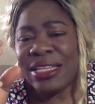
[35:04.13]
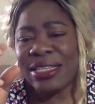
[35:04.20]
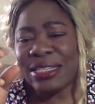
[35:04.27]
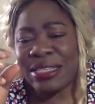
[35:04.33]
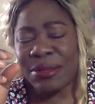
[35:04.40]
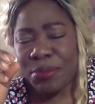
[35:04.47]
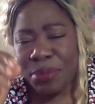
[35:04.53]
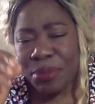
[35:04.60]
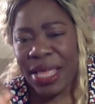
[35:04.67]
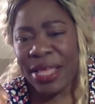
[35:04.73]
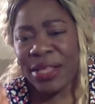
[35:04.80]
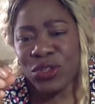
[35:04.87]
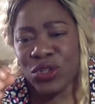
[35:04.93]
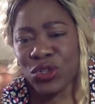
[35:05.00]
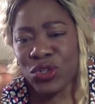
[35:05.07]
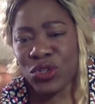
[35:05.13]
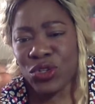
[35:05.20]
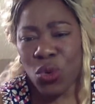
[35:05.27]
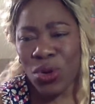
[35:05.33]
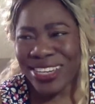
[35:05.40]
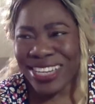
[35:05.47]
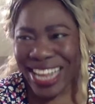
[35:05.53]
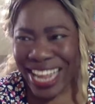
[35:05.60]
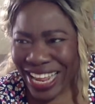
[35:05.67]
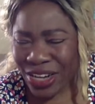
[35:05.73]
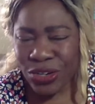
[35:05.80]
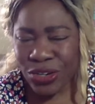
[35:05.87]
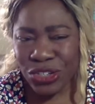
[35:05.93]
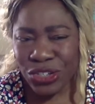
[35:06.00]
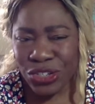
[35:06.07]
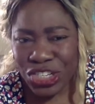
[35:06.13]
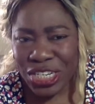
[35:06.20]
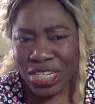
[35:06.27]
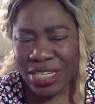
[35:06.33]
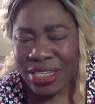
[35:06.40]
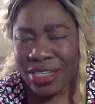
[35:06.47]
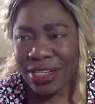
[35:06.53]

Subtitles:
depends on what energy